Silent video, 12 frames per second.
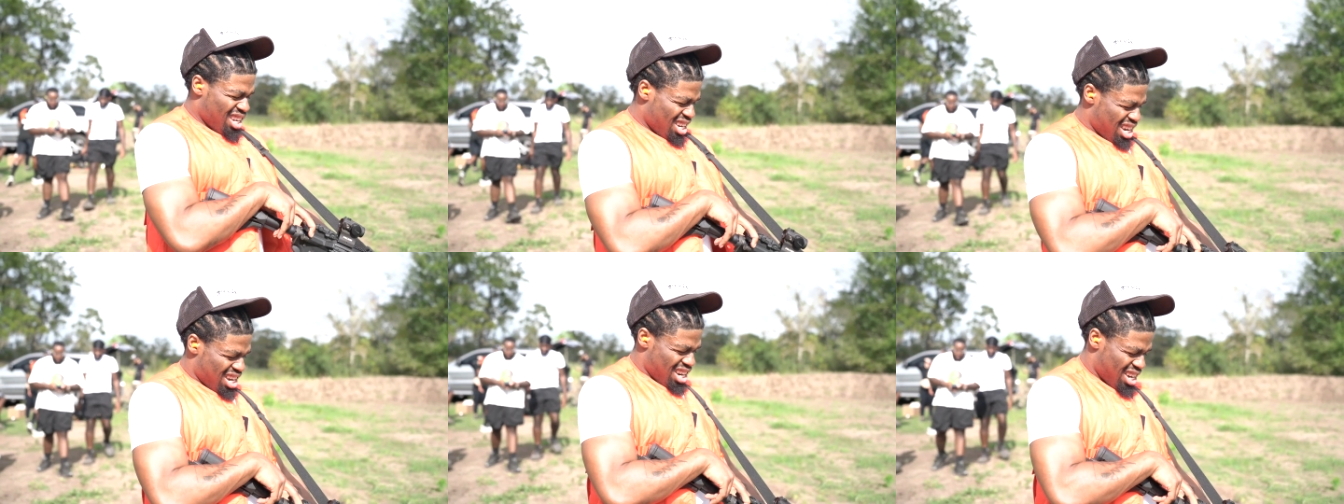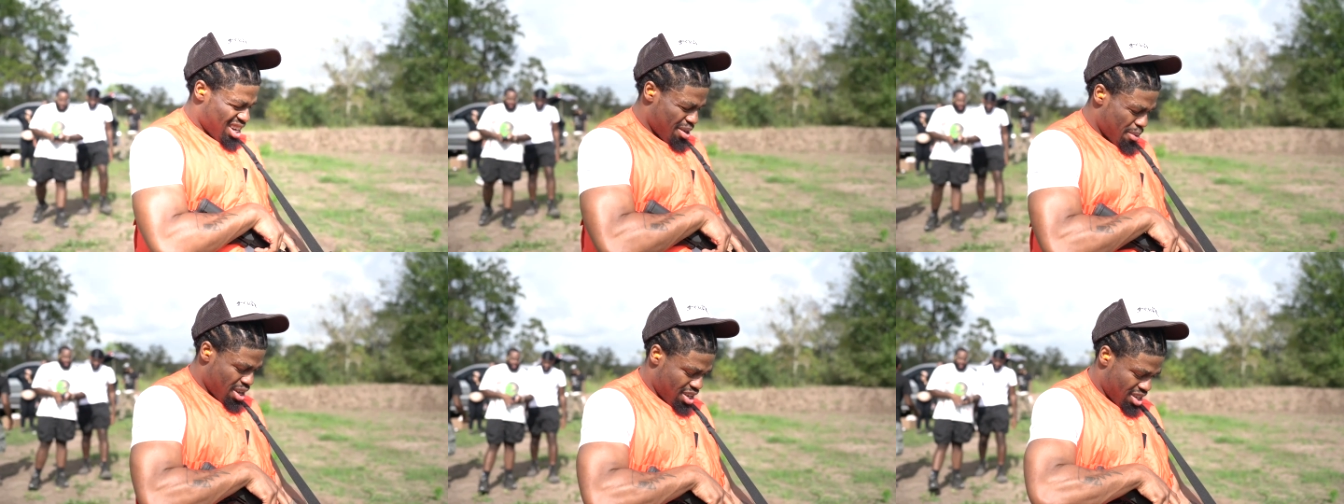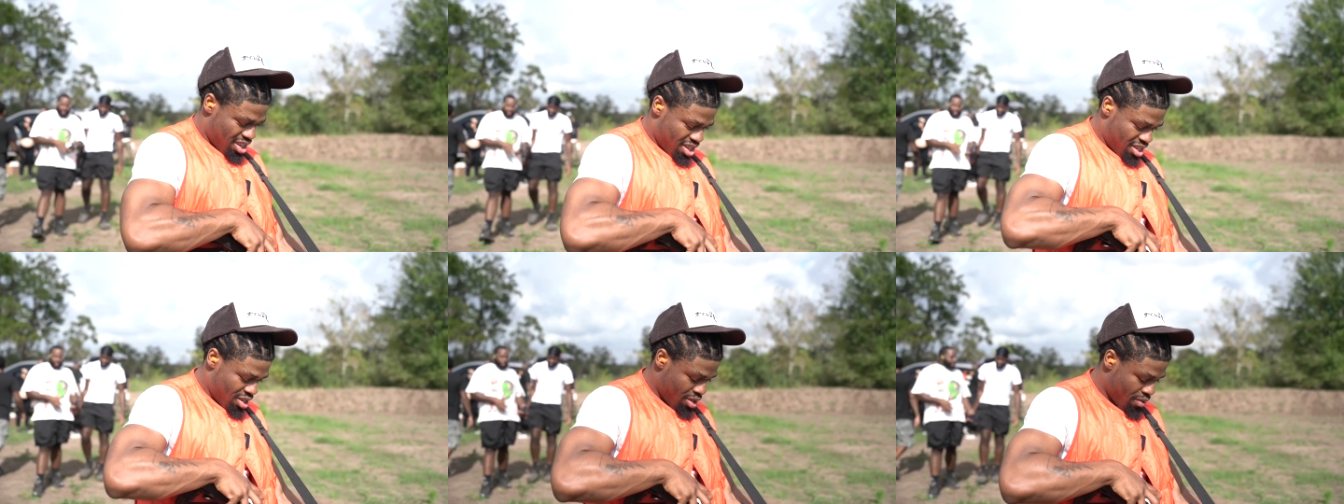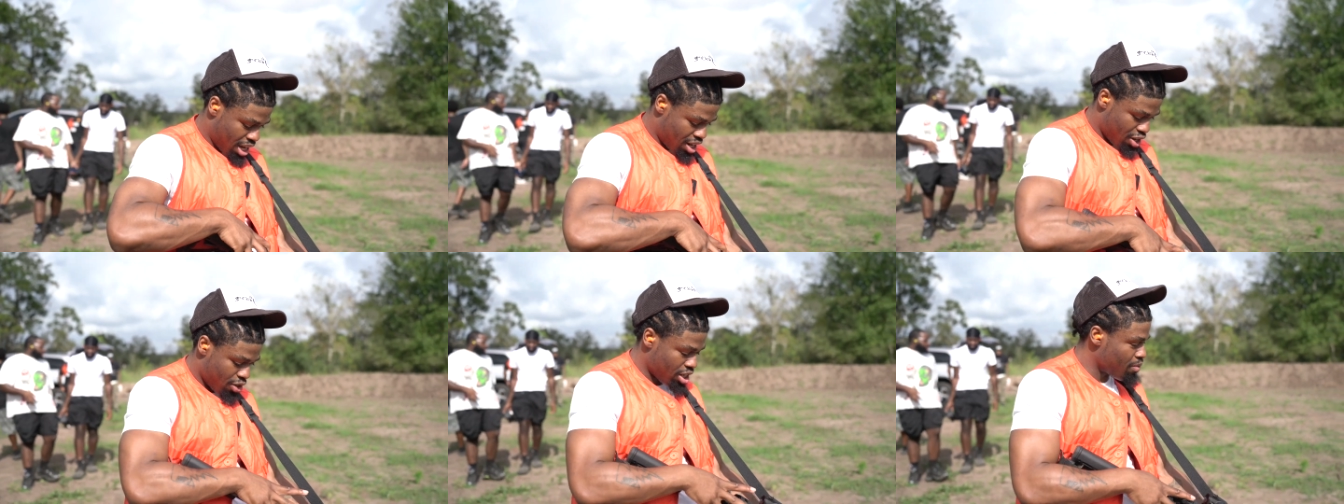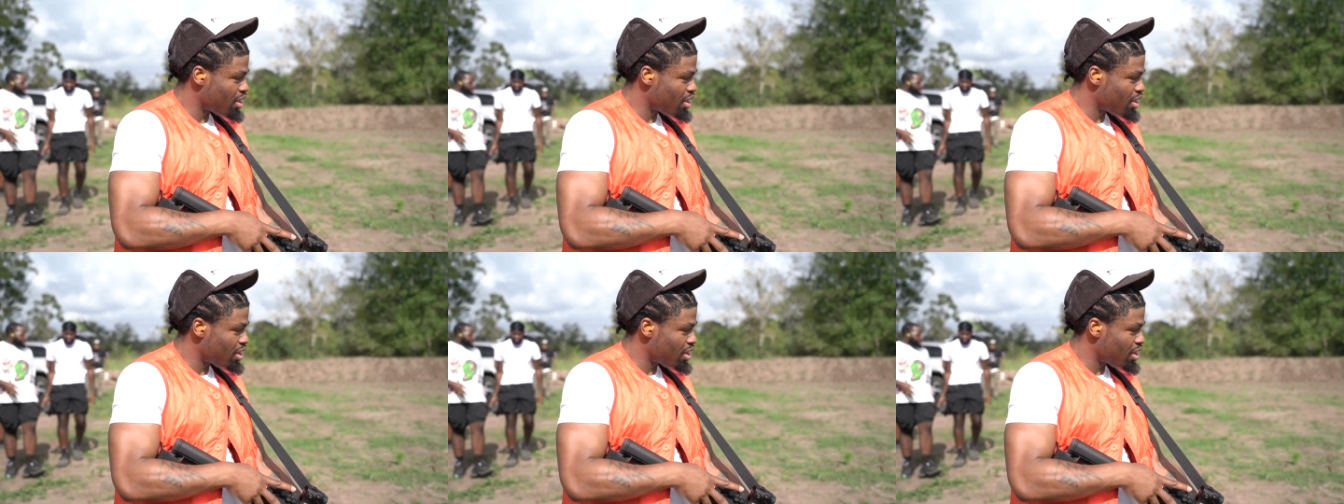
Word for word: Uh, I gotta load this